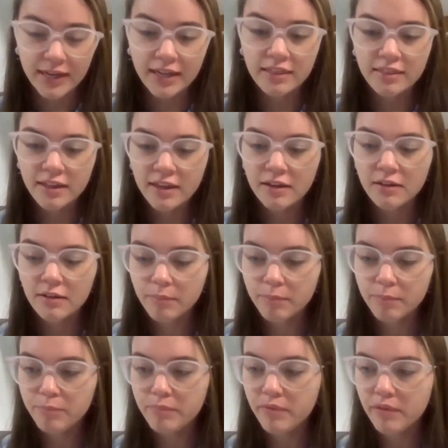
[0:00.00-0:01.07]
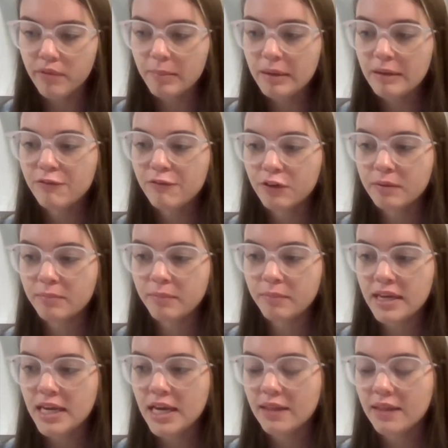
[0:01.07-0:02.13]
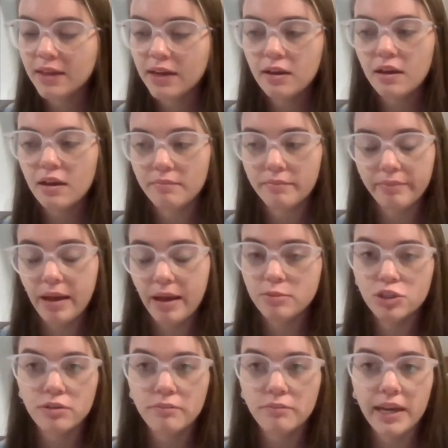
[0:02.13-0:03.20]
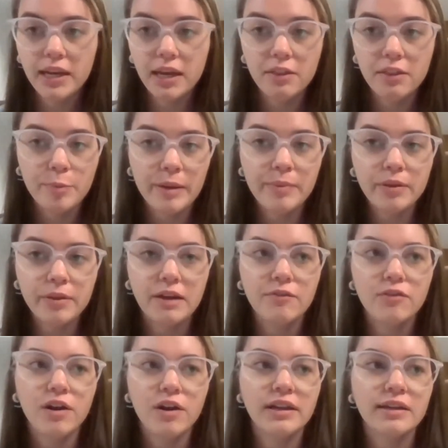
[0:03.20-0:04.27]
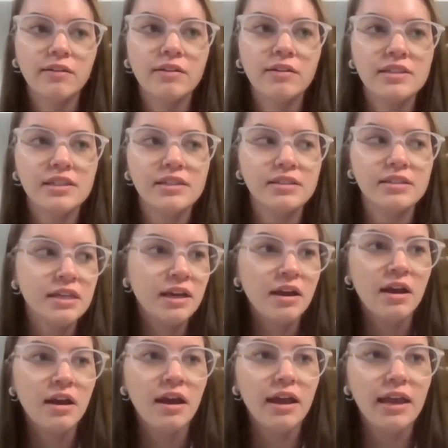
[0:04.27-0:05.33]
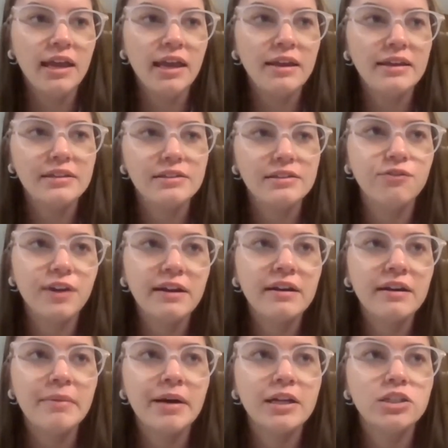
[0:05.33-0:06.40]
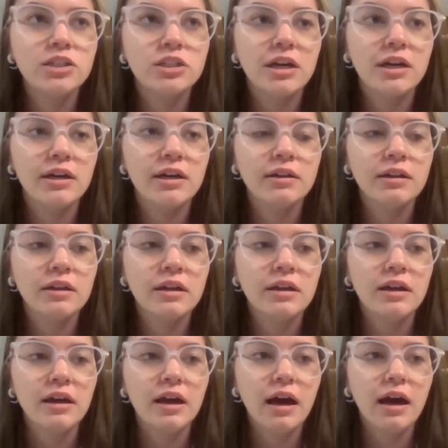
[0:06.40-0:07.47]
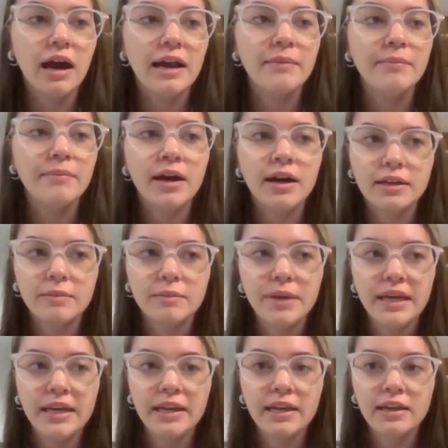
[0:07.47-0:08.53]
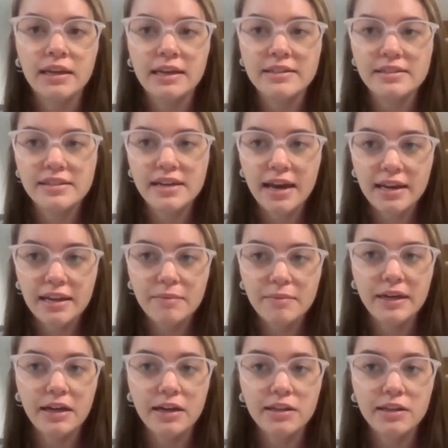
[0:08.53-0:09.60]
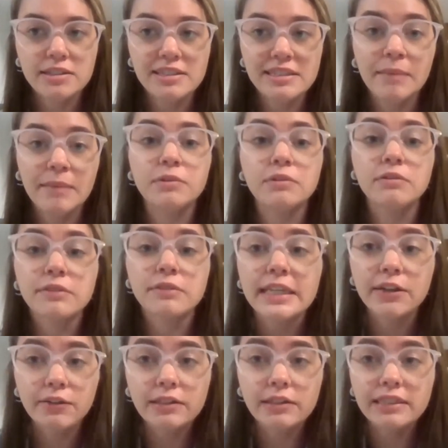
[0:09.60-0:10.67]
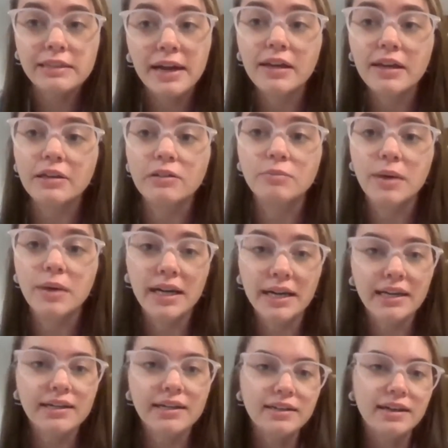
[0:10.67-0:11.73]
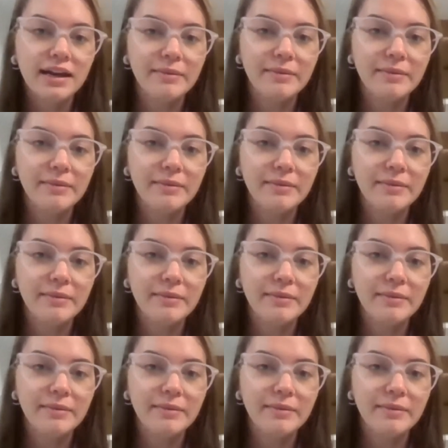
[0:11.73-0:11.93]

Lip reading: And I think, I mean, for me, and then I'm sure many other people that have chronic illnesses, it is very much I'm not competing against anybody else except literally my own body.